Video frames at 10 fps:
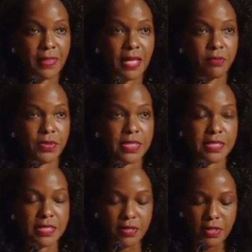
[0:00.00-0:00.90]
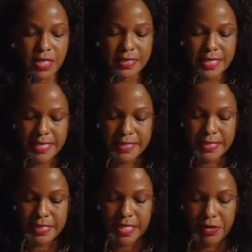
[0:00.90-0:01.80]
It was still
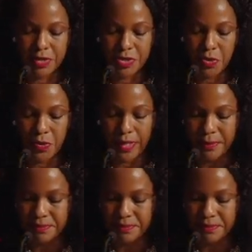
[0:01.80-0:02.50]
contested territory.